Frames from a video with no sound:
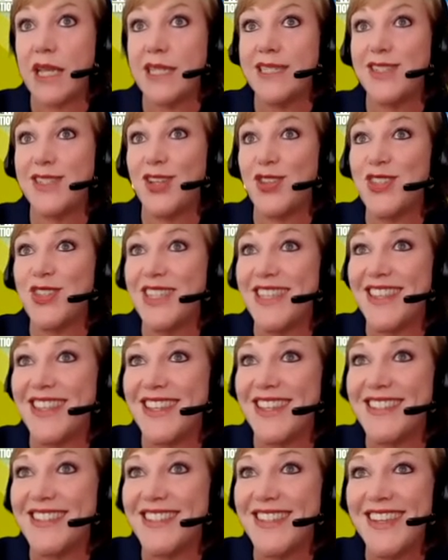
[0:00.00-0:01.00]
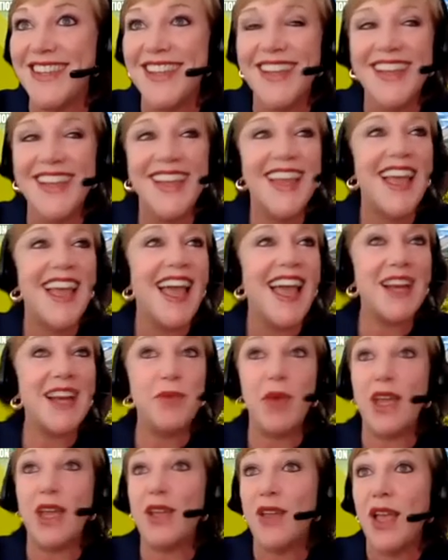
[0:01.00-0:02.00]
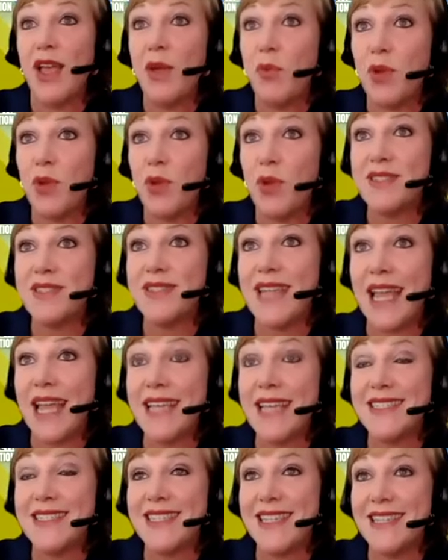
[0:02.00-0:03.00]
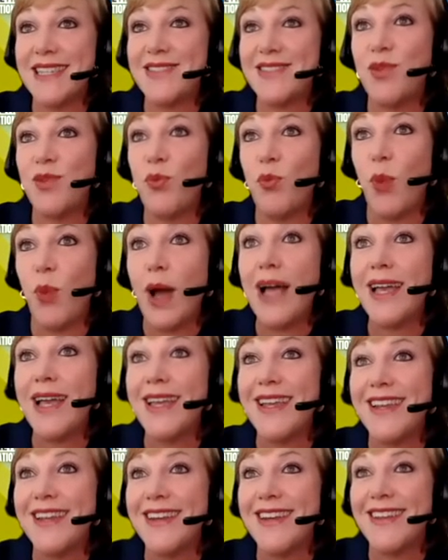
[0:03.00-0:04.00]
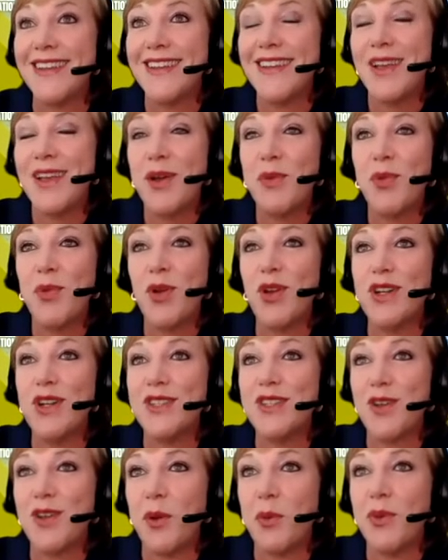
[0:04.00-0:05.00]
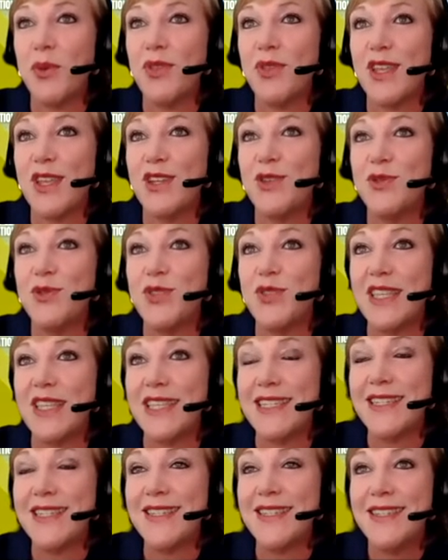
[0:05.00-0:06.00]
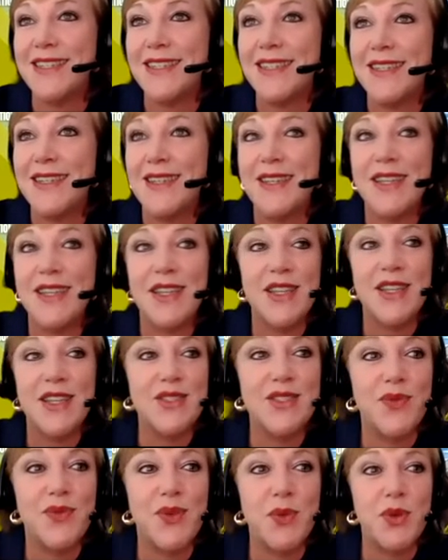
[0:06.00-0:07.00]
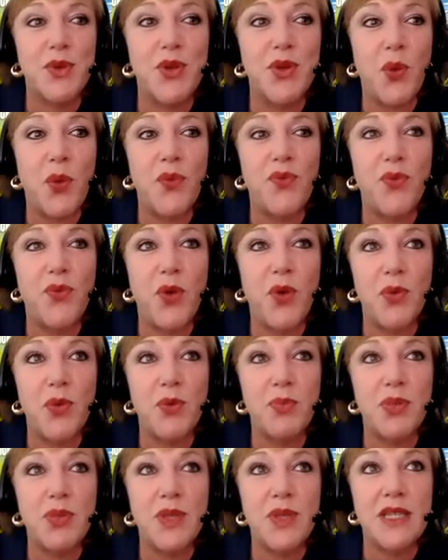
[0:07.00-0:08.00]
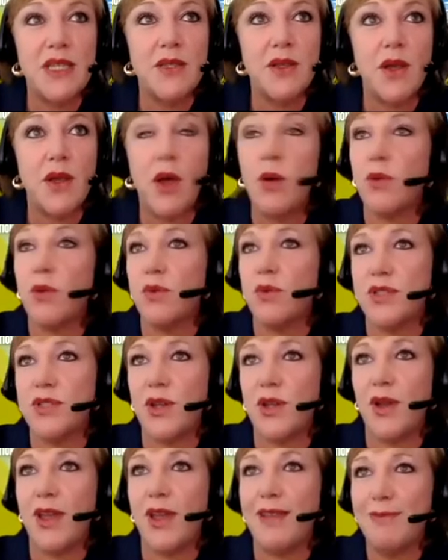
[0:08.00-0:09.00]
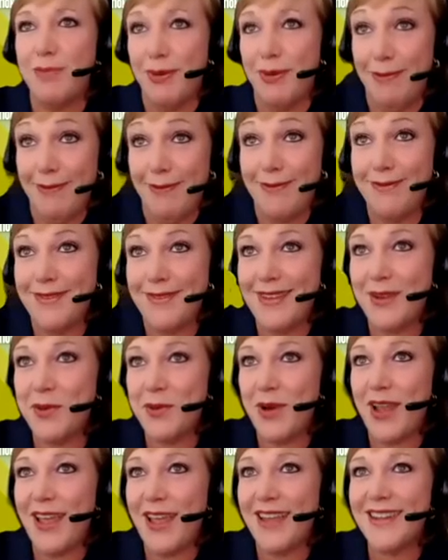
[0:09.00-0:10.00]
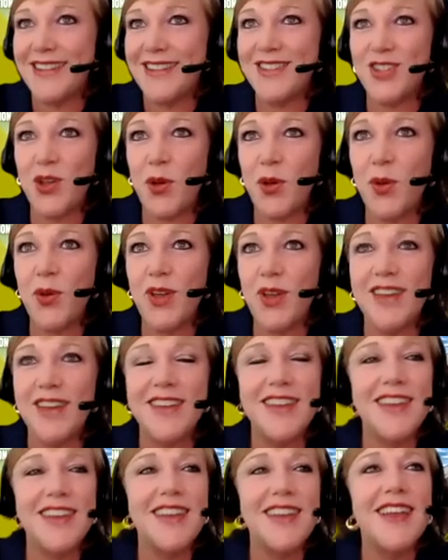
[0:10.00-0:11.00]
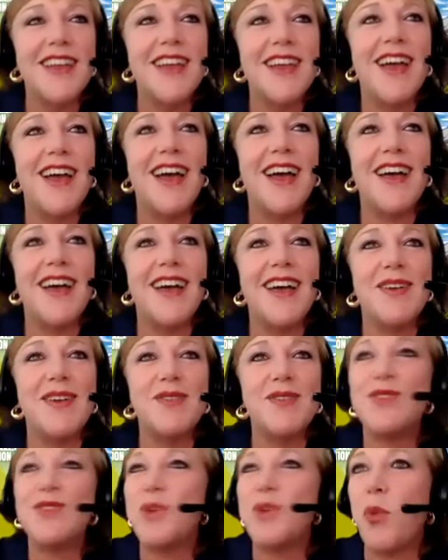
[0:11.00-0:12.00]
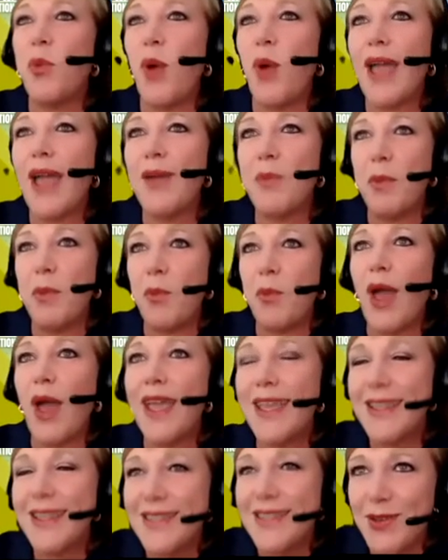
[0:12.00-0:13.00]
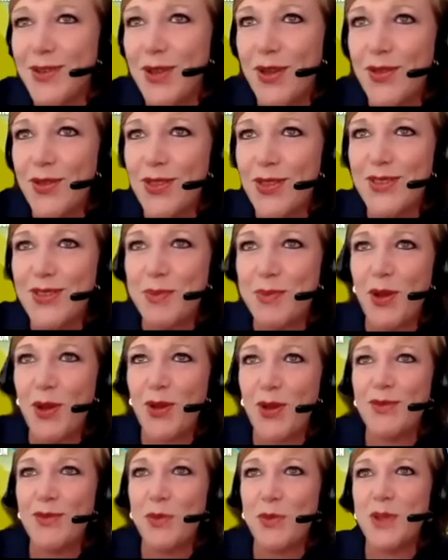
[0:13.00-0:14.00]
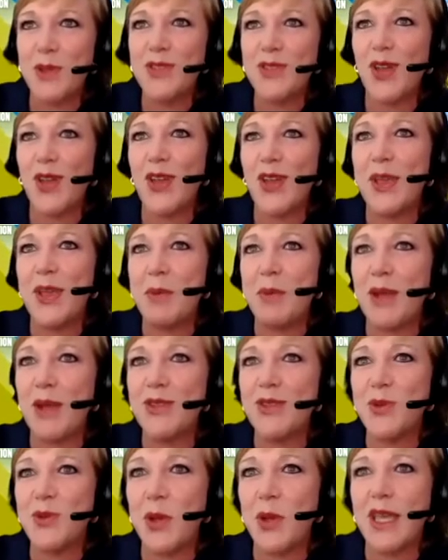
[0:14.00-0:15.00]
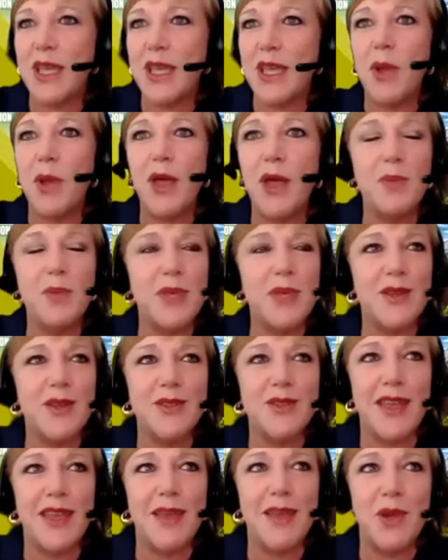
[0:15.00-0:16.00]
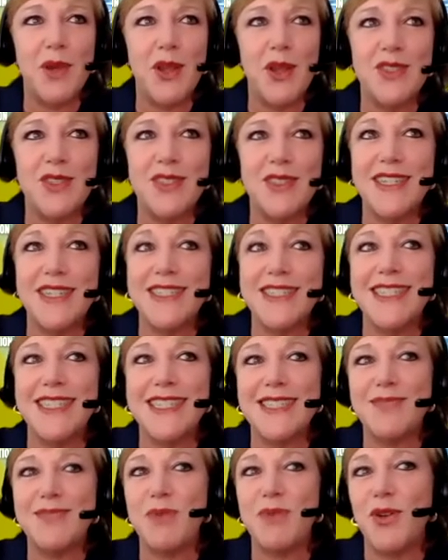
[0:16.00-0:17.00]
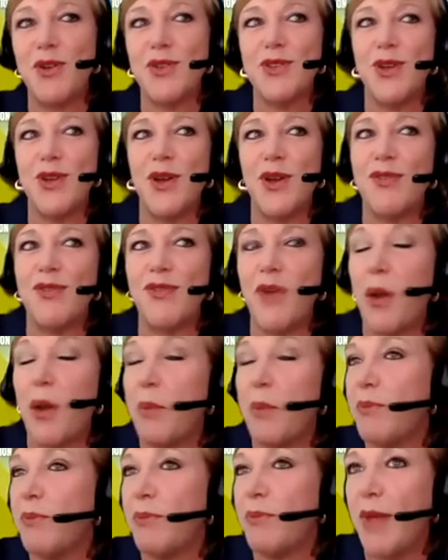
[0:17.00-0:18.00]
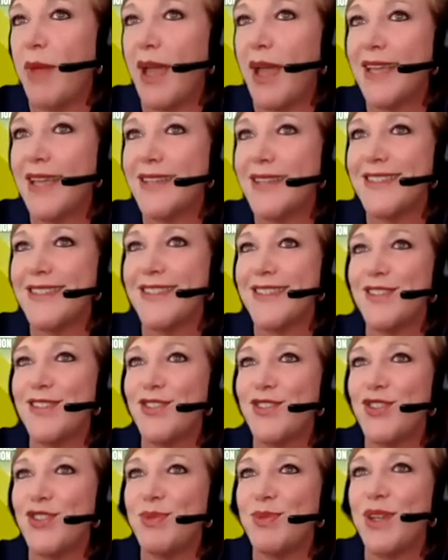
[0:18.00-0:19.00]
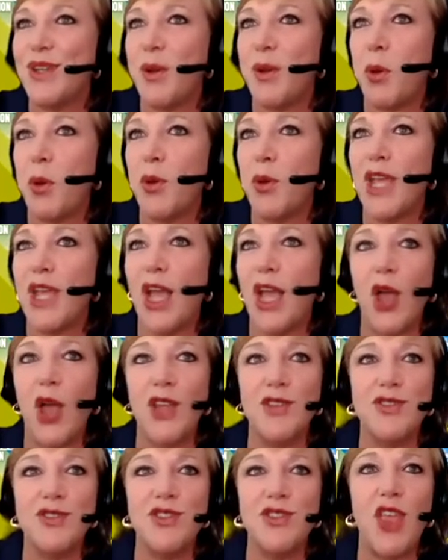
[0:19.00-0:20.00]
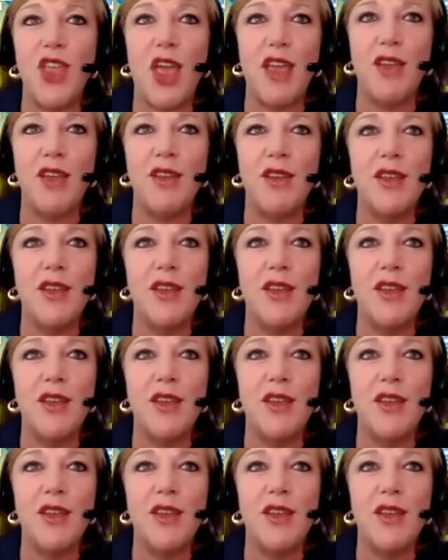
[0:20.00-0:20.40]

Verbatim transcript: still see this? anyway, what's next is the wine. We're going to start with uh, New Zealand. So if you would go forward, please. Oh, sorry. and we're not joke. Uh, so why why do you hear this American voice talking about Australia? Well, because I am an Aussie citizen. These photos are from my citizenship ceremony on July